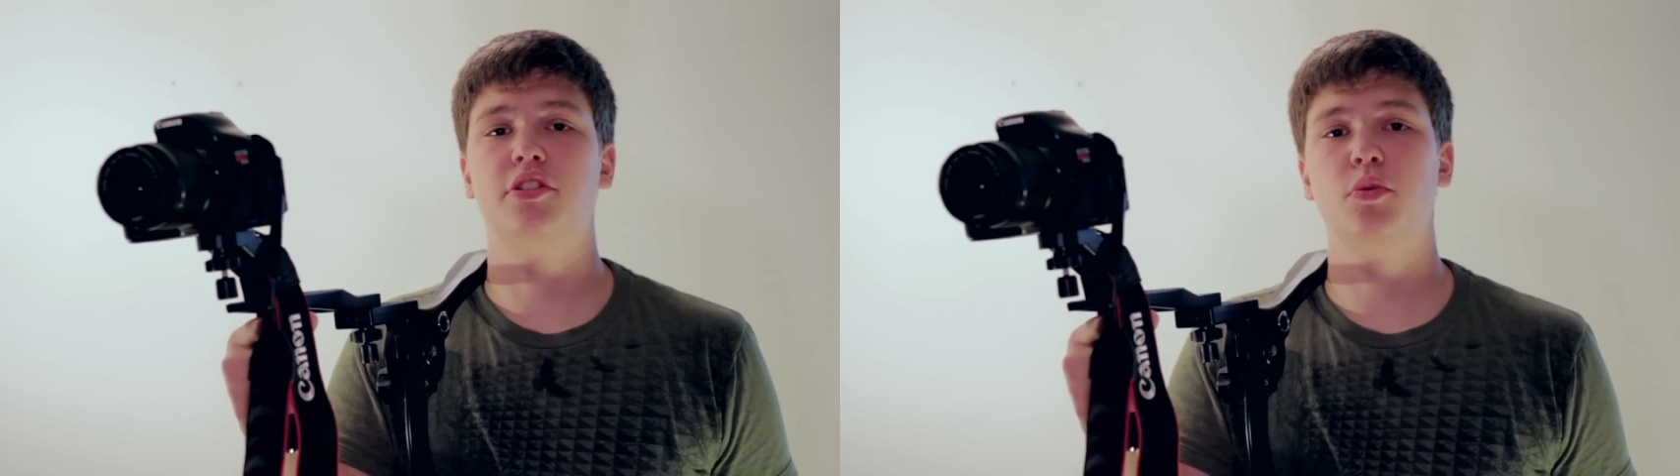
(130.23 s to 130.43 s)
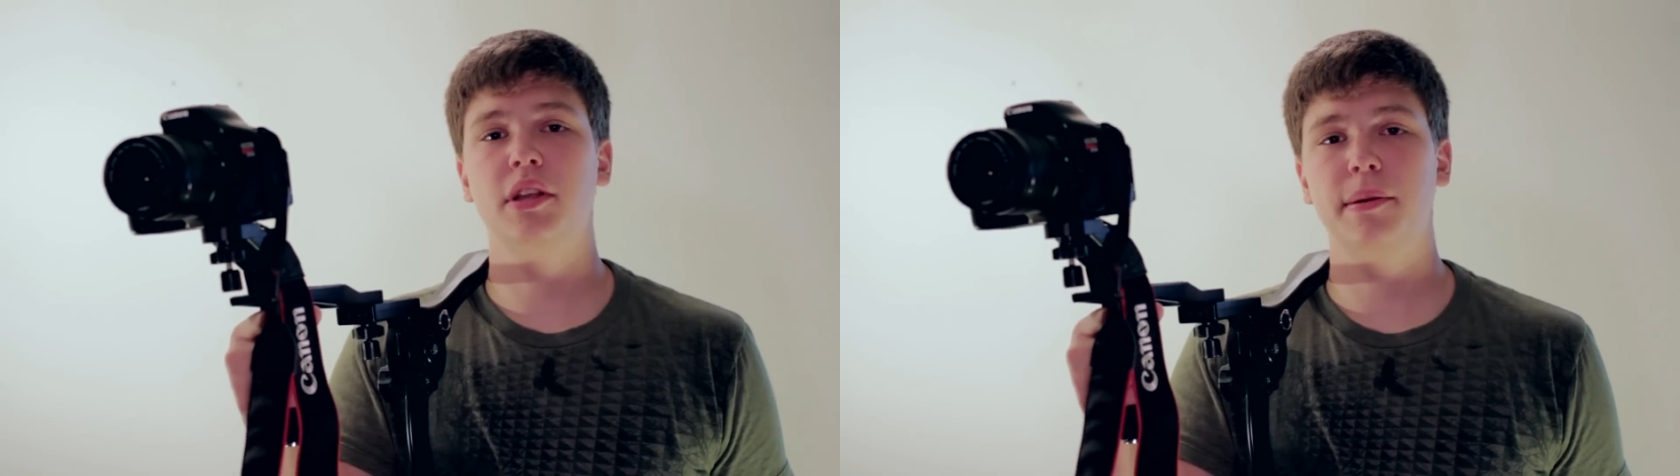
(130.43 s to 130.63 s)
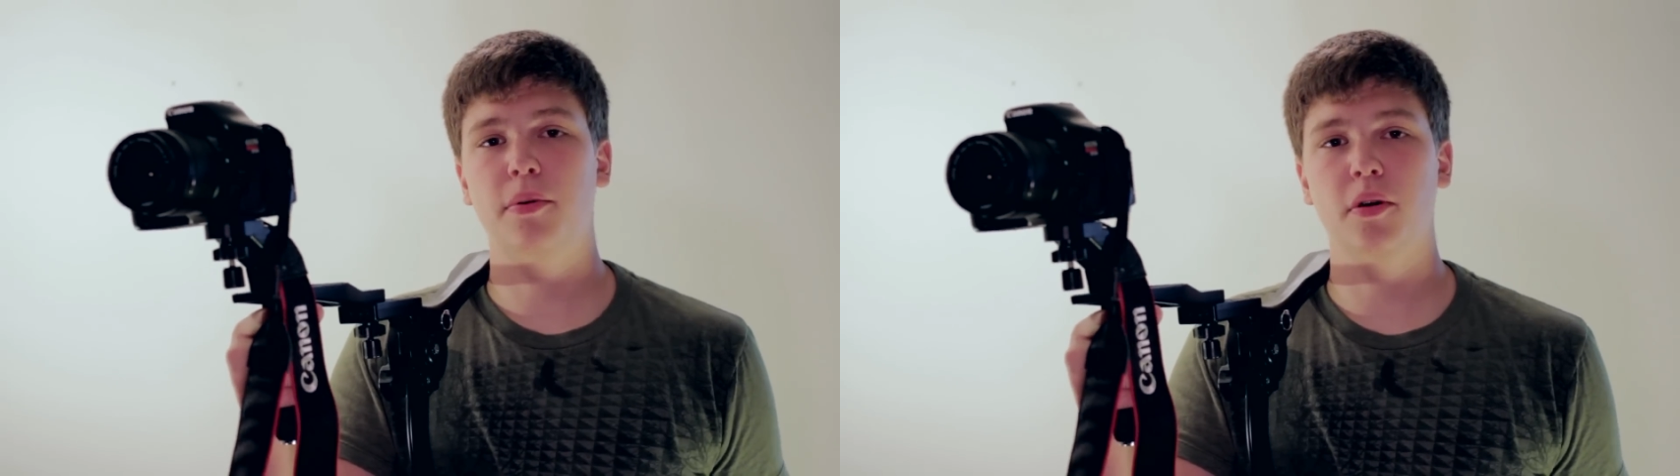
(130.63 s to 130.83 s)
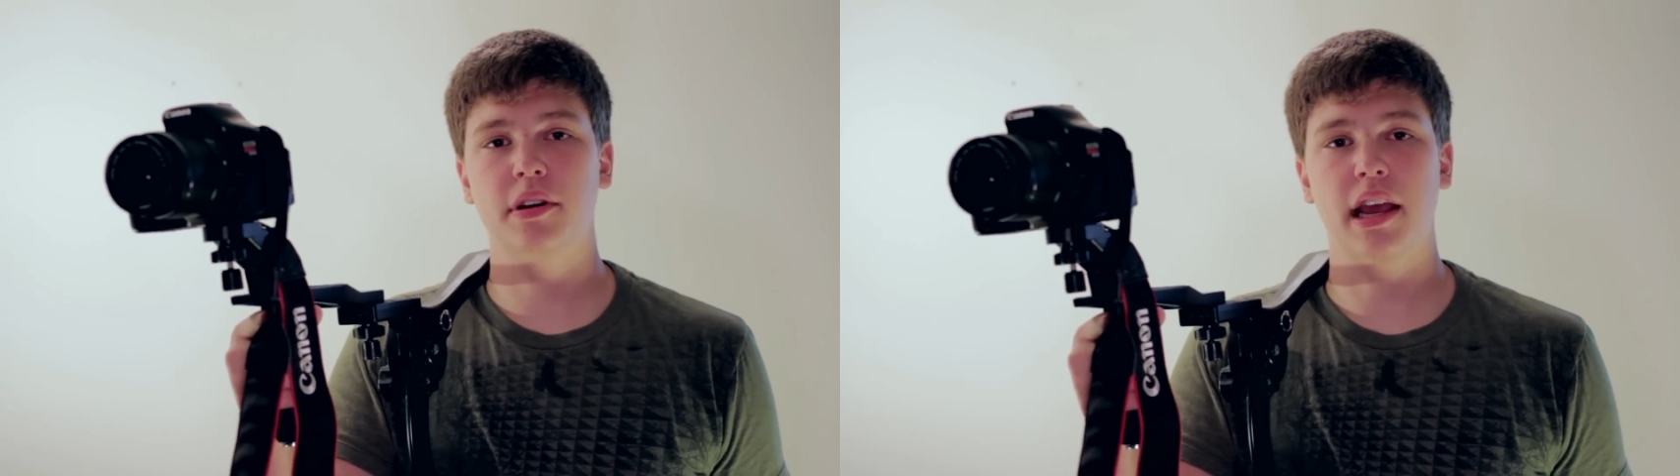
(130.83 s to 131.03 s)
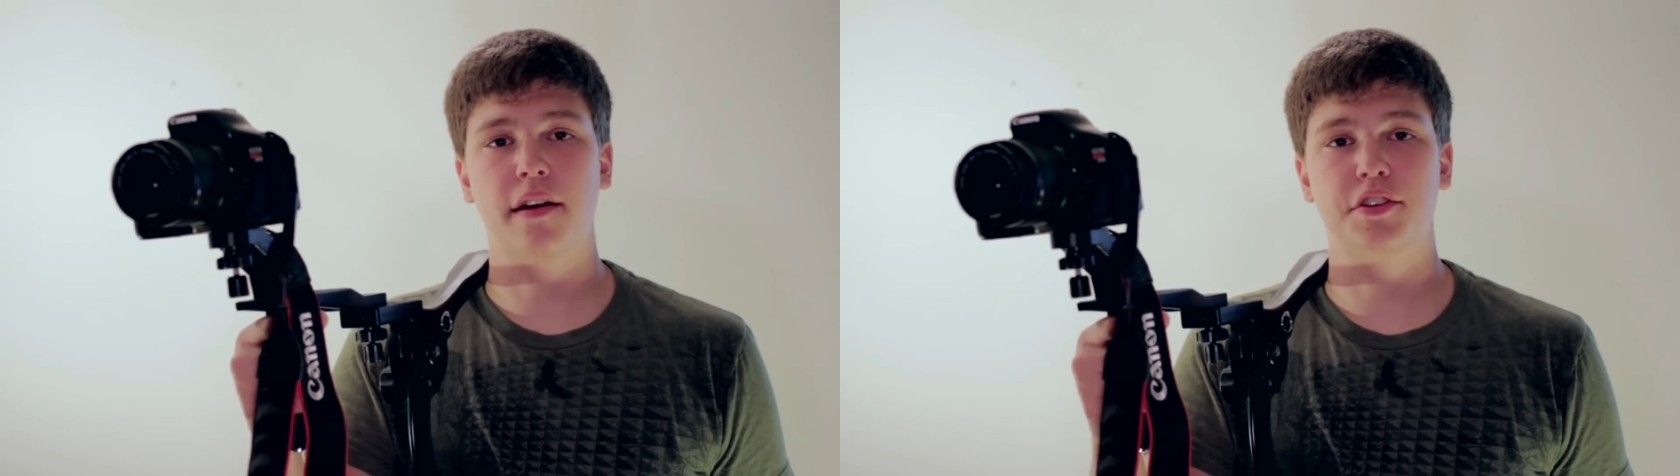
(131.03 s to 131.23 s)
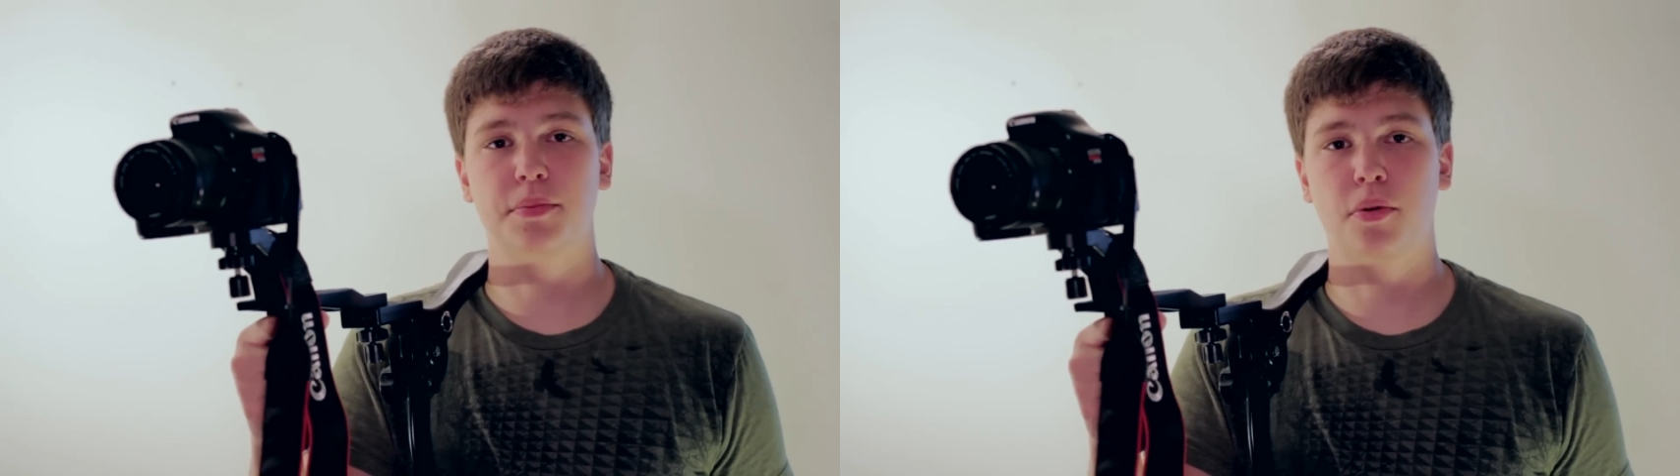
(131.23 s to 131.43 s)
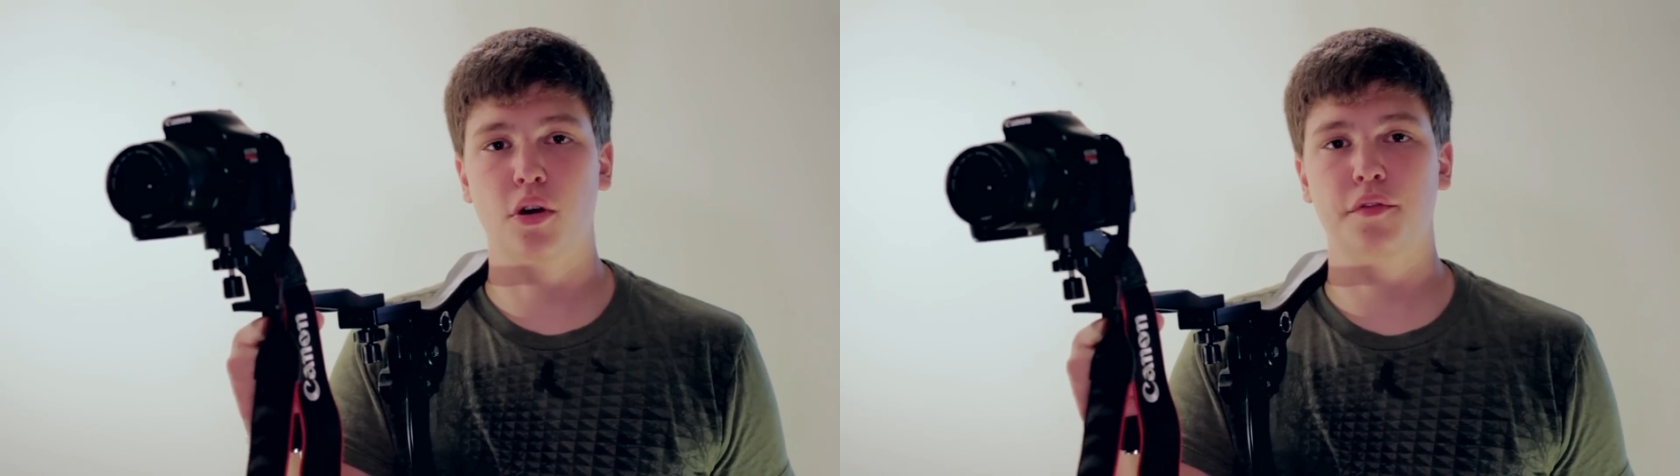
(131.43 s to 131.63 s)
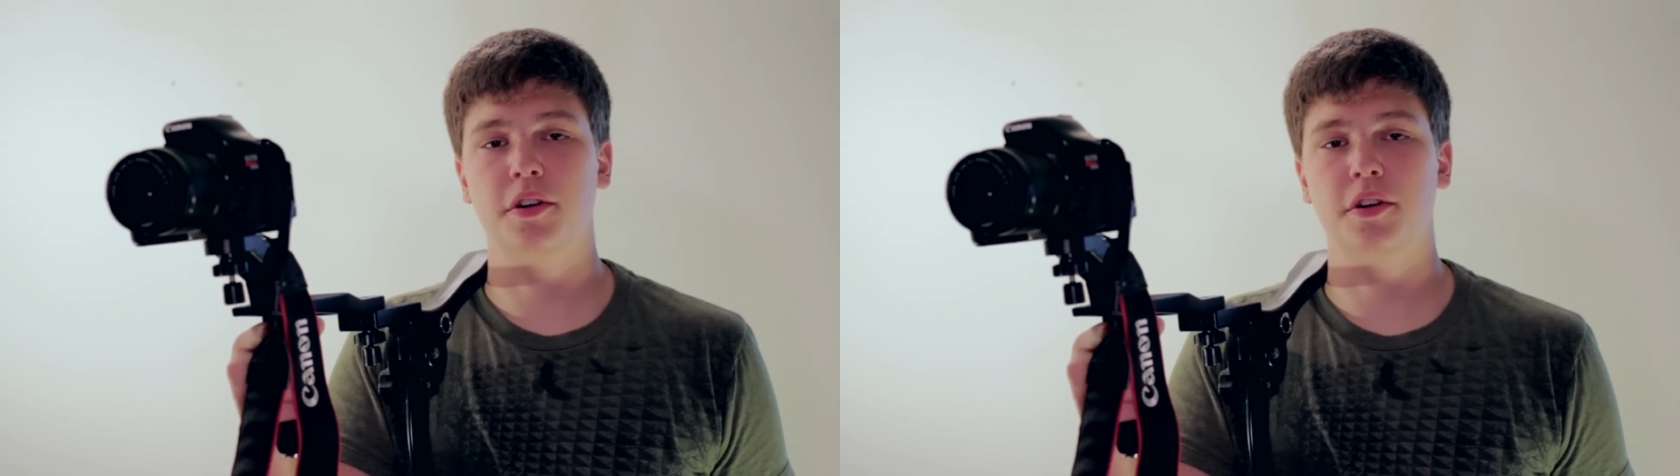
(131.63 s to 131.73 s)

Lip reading: it's really important to have support